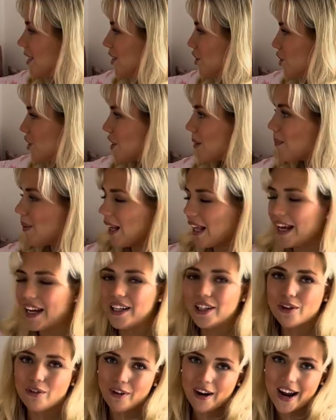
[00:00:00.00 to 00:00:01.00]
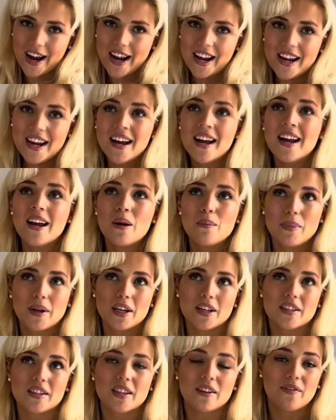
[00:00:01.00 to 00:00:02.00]
it's just a plain grey
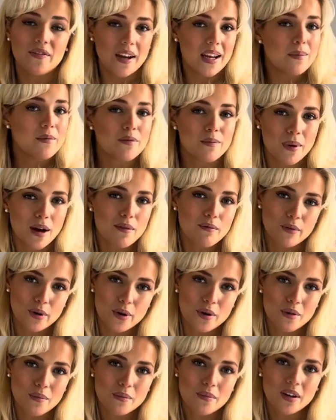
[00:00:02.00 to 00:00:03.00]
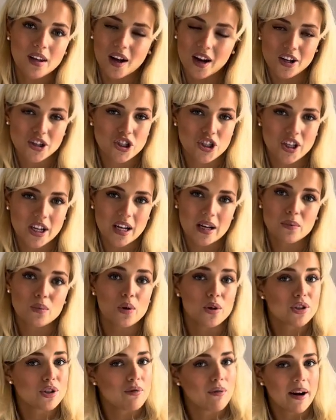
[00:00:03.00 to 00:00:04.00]
because the theme of my room last year
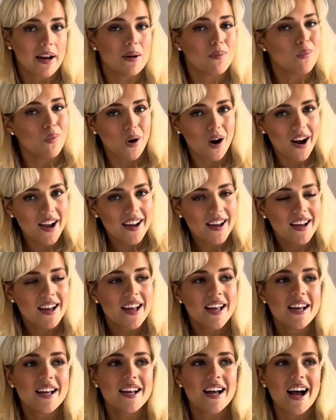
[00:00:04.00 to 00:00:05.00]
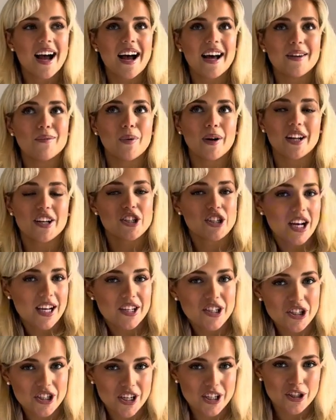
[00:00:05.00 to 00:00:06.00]
was grey and white and when I
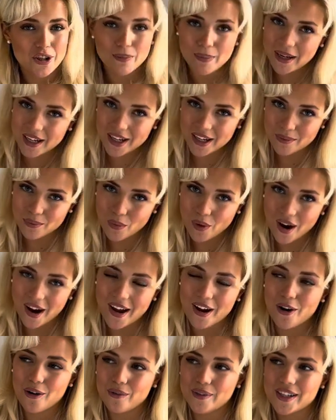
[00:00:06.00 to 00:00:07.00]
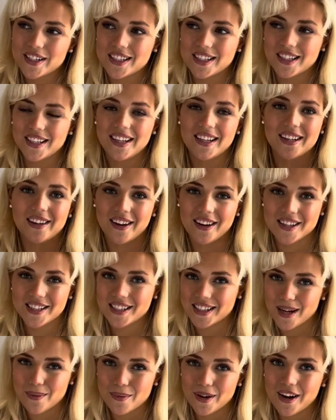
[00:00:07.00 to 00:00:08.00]
changed it to pink and white obviously last
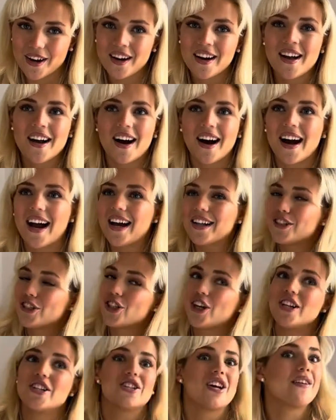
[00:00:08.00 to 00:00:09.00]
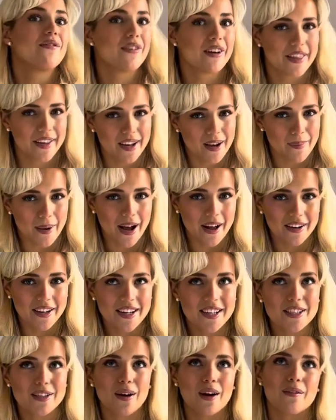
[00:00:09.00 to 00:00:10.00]
summer I had to change everything about
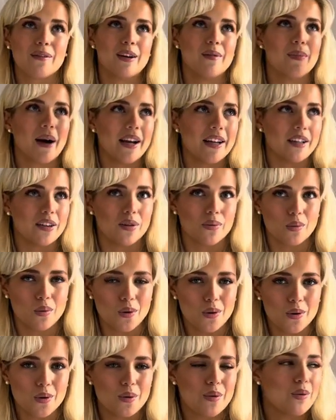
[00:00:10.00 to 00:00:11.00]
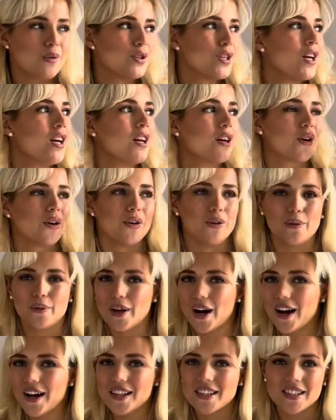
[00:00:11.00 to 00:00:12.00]
it so I repainted the walls got new
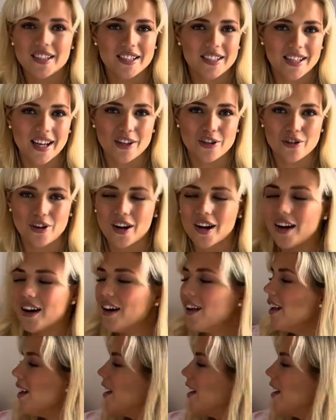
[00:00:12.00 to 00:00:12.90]
curtains etc